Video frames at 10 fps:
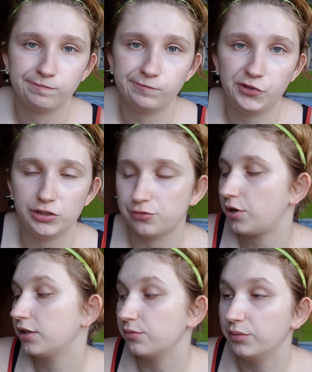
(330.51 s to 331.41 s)
feels
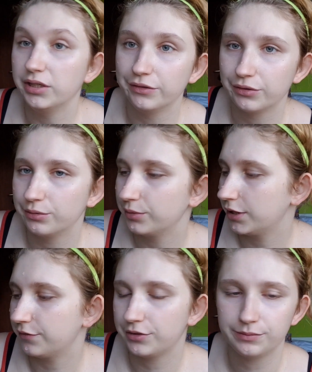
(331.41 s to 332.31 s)
right to me, so
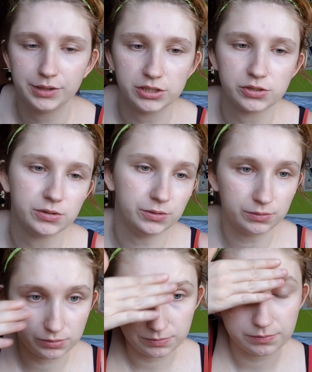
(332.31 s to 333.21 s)
whatever. I just
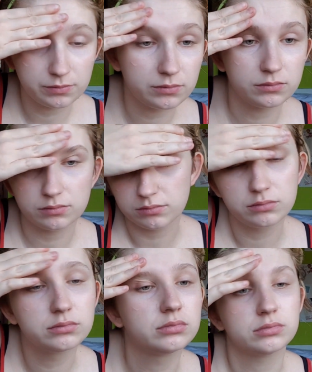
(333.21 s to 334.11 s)
use
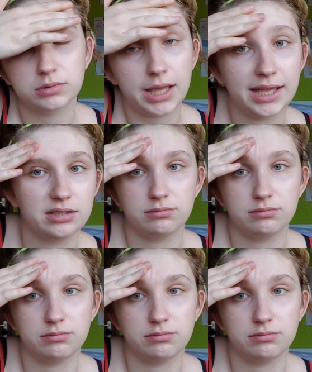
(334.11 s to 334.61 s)
that.